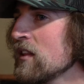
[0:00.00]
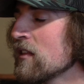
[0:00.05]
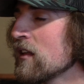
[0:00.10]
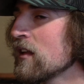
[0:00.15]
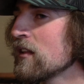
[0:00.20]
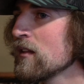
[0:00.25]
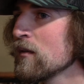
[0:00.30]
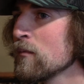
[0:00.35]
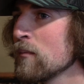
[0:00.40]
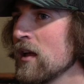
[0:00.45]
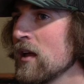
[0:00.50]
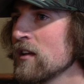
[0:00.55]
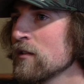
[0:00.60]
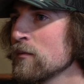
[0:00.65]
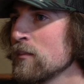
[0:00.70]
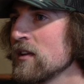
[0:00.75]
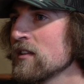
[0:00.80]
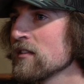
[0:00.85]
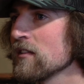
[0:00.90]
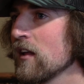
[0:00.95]
thing that makes
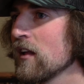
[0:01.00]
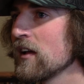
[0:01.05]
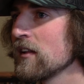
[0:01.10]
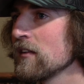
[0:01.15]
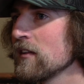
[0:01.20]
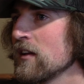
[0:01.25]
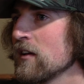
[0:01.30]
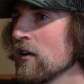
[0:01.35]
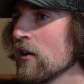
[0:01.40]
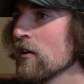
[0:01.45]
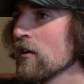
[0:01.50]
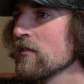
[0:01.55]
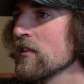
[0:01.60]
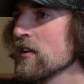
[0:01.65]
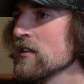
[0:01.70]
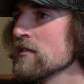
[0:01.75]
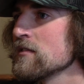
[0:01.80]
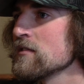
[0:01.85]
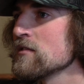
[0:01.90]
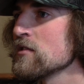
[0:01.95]
me slightly
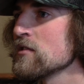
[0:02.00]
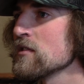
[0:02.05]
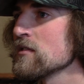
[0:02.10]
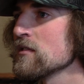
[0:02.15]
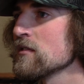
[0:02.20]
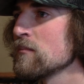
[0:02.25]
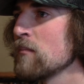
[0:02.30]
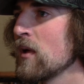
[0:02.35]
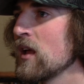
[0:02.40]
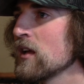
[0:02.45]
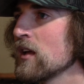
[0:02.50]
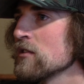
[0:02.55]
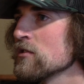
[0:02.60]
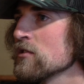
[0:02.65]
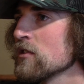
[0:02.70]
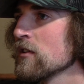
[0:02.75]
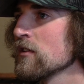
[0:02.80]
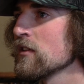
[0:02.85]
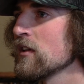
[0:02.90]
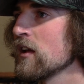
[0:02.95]
nervous is just making
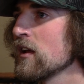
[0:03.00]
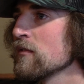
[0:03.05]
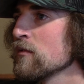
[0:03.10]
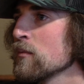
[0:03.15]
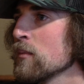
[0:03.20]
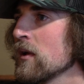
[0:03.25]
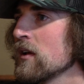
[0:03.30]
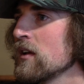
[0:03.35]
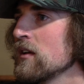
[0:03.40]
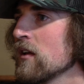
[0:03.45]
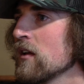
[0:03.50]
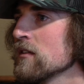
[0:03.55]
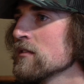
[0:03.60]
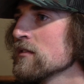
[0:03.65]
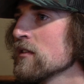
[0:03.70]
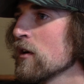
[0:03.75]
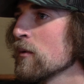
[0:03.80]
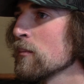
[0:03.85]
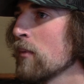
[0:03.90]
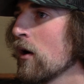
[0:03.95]
sure that everybody does
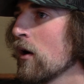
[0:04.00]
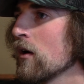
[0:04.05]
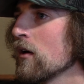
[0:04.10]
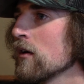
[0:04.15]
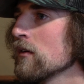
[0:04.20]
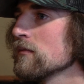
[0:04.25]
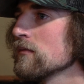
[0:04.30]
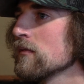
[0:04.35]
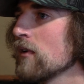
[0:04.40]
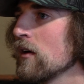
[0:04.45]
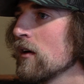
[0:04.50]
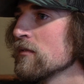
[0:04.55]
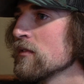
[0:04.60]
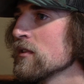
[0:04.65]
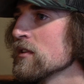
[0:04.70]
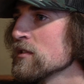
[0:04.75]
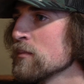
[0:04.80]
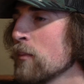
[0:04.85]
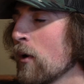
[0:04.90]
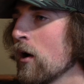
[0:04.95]
their part of
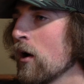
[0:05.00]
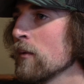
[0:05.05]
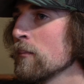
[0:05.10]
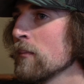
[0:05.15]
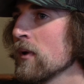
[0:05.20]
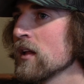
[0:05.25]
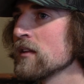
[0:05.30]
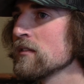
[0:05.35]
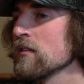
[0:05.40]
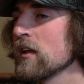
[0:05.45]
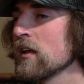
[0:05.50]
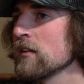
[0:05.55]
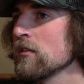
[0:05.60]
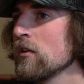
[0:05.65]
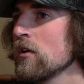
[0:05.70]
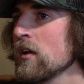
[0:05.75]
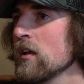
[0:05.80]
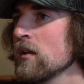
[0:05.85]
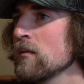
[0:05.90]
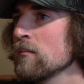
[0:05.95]
the spawn beds. Like,
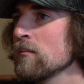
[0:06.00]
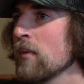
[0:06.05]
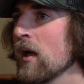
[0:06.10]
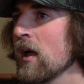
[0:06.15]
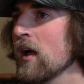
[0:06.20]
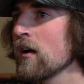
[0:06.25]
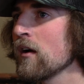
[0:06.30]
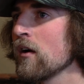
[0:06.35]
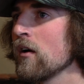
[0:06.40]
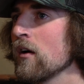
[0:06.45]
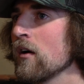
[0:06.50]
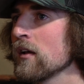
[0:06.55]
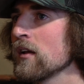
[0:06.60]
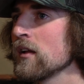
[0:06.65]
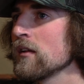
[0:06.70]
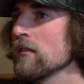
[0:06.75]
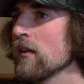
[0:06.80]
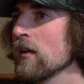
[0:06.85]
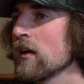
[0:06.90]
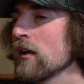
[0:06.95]
looking back on
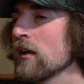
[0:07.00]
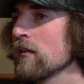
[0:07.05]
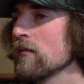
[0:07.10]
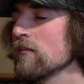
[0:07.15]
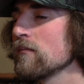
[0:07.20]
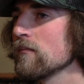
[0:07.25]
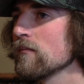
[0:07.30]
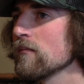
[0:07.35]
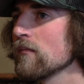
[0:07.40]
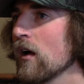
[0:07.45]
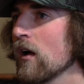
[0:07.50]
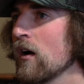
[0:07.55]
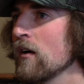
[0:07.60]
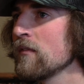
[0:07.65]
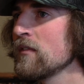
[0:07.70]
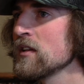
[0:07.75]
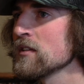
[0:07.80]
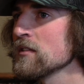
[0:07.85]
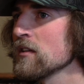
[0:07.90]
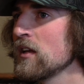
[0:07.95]
it, like,
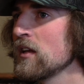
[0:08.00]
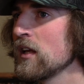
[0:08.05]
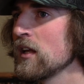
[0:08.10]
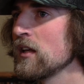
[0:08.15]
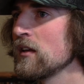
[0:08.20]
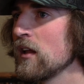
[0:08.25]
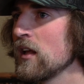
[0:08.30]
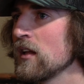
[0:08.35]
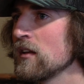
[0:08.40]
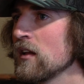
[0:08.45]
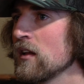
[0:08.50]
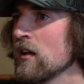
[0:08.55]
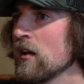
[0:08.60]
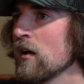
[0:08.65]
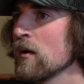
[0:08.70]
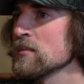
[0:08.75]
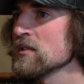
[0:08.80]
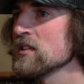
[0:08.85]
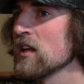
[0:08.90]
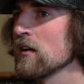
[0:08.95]
obviously it did
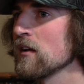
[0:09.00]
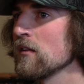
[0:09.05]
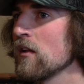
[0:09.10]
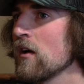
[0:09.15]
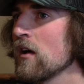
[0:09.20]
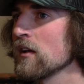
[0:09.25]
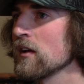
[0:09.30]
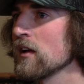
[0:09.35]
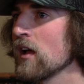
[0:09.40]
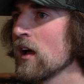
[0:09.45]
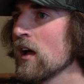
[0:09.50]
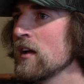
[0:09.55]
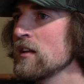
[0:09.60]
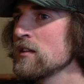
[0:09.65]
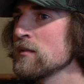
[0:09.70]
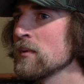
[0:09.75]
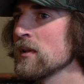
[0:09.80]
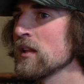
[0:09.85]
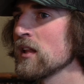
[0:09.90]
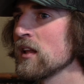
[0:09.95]
upset a lot of guides,
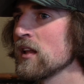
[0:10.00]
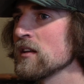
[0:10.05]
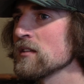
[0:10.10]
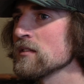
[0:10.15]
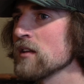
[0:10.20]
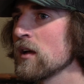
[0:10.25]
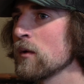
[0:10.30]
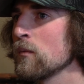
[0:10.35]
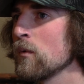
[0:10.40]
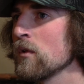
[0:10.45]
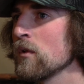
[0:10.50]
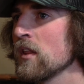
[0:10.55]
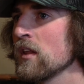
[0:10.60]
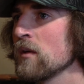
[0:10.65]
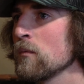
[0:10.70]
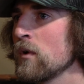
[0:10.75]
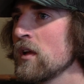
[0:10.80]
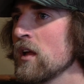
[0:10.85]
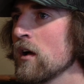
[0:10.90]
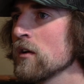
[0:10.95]
but then it's like, well,
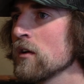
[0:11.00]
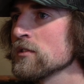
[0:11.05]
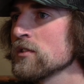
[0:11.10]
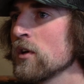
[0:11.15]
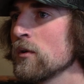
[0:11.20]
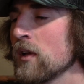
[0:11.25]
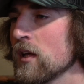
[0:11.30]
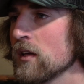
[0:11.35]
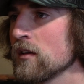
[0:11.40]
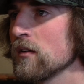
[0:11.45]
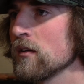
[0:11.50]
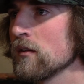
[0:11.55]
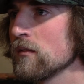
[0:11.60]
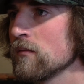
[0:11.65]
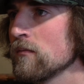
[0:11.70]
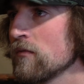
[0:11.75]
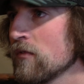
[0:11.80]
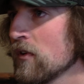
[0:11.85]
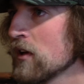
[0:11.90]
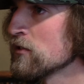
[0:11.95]
then we also get to
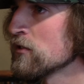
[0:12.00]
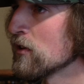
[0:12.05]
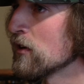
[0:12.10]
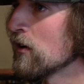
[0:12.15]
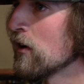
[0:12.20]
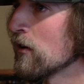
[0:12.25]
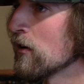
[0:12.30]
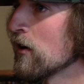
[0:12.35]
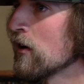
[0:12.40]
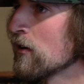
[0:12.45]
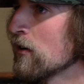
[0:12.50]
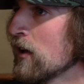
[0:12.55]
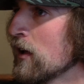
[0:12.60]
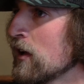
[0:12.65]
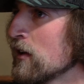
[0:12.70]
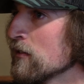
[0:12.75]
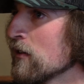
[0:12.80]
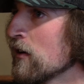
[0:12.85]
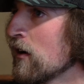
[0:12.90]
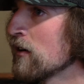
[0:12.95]
fish it on our
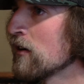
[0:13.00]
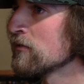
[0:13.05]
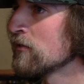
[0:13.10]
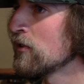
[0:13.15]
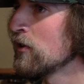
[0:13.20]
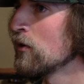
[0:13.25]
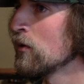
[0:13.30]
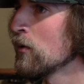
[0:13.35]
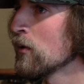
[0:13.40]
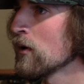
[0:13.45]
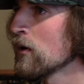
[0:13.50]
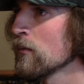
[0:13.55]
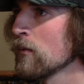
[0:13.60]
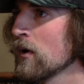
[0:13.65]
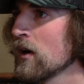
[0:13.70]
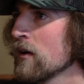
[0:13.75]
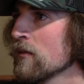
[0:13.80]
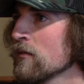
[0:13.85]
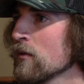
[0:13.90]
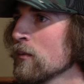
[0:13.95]
days off too, or
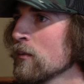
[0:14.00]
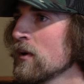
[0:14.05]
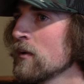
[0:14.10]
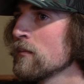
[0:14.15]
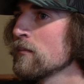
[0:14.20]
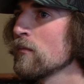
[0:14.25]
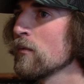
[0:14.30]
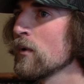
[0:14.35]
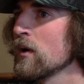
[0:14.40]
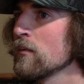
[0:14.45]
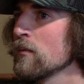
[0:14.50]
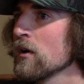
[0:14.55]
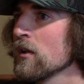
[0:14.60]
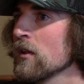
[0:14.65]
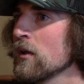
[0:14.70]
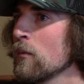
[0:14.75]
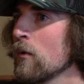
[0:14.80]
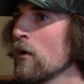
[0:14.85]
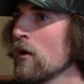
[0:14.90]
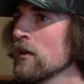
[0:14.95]
whenever we
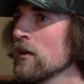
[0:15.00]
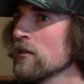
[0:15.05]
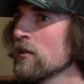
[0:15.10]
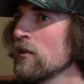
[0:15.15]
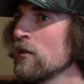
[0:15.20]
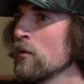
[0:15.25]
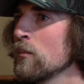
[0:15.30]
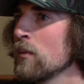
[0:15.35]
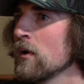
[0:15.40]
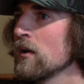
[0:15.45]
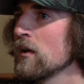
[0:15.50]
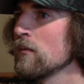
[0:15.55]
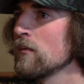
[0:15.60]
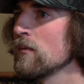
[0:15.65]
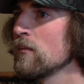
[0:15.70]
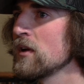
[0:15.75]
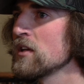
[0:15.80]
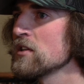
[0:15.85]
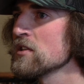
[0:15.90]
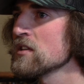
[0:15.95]
really want to. But
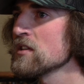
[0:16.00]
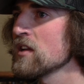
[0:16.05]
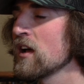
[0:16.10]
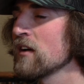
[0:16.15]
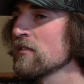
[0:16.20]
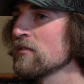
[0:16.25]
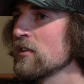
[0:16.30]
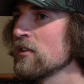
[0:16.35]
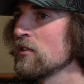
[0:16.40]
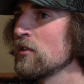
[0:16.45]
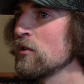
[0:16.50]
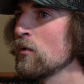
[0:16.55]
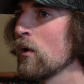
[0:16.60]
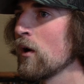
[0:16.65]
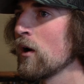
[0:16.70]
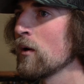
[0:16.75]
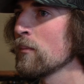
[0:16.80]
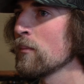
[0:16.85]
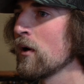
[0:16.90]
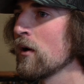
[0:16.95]
we just have to do
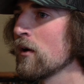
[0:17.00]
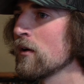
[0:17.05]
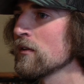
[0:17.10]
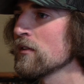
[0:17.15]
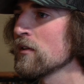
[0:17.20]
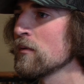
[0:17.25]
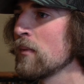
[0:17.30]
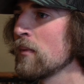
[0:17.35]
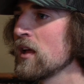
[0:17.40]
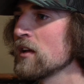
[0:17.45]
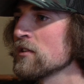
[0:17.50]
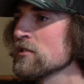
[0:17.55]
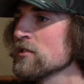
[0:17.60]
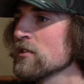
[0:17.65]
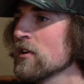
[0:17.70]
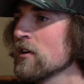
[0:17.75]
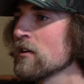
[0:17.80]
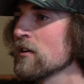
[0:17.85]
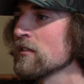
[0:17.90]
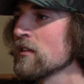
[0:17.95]
our part to make
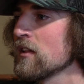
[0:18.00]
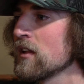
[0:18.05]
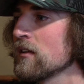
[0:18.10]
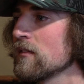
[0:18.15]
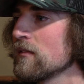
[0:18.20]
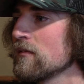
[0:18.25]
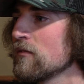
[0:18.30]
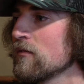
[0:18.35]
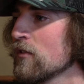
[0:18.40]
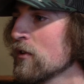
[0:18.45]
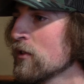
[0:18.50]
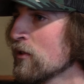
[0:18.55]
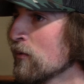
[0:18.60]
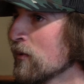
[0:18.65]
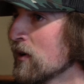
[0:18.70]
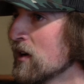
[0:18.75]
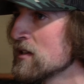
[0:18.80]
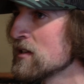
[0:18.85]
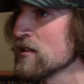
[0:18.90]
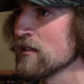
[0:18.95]
sure that, for the
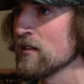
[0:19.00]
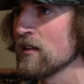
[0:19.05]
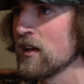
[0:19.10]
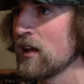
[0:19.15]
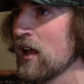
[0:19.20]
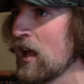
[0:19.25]
reason that